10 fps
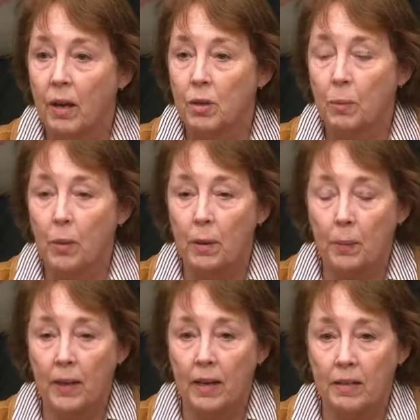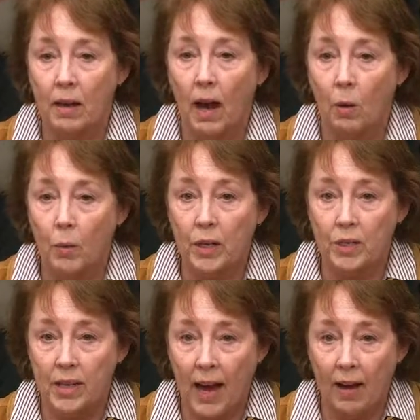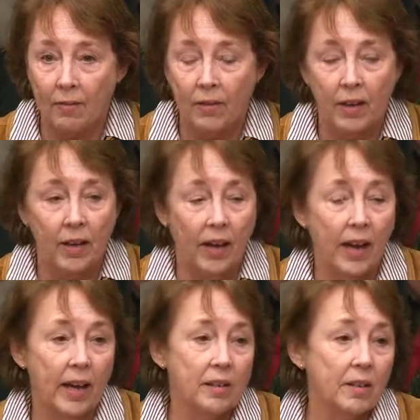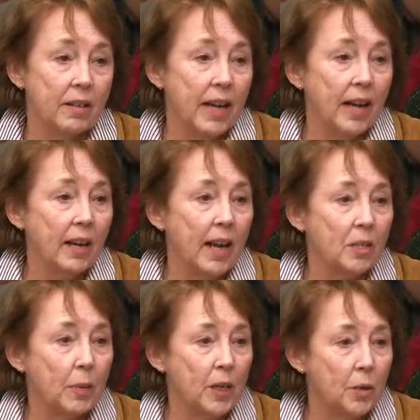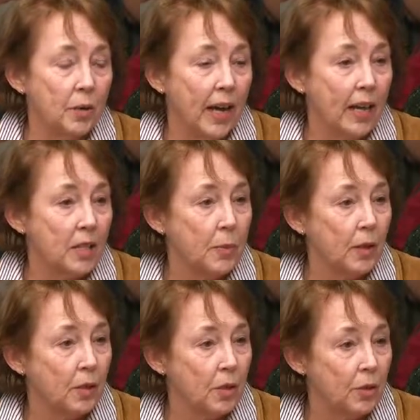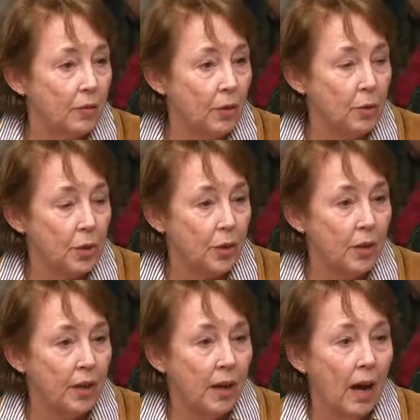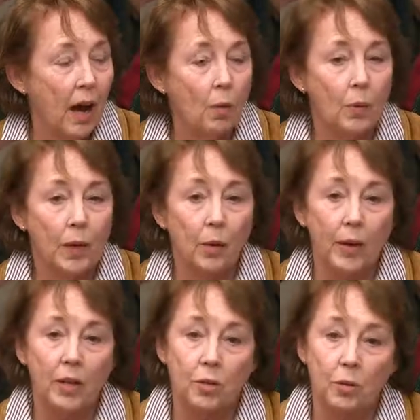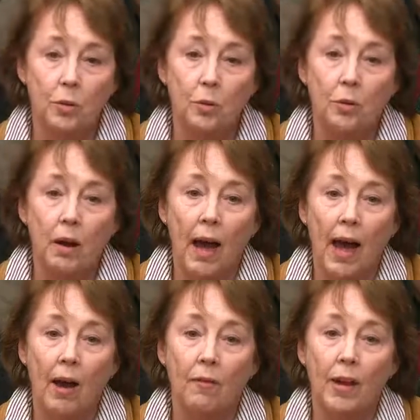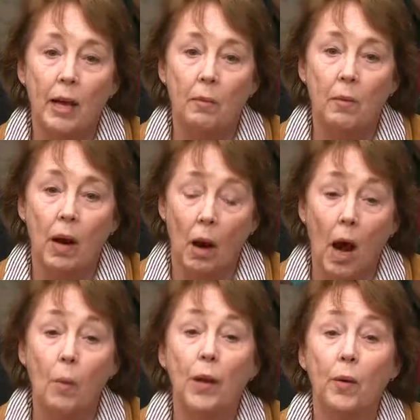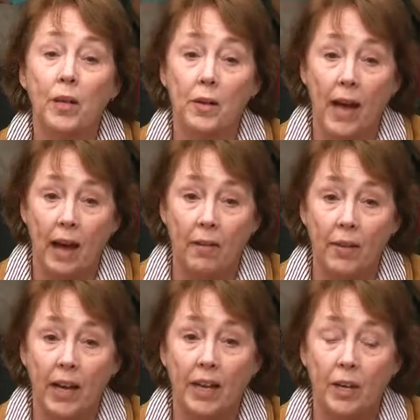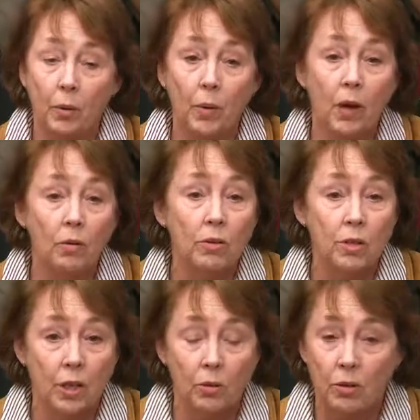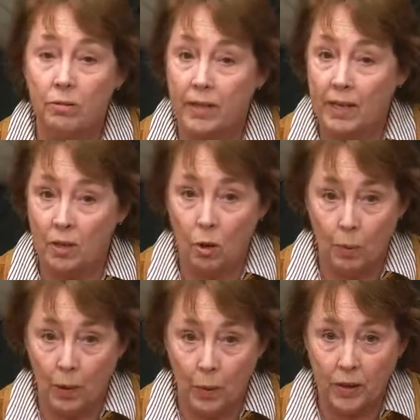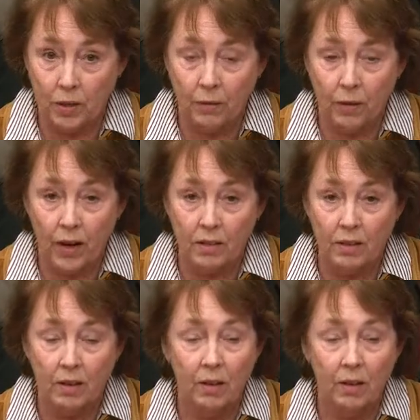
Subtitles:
to put in place outreach staff. And yet, as we do that, as we look to the future, how are we going to have are we going to have a year-round shelter? That's an open question for us.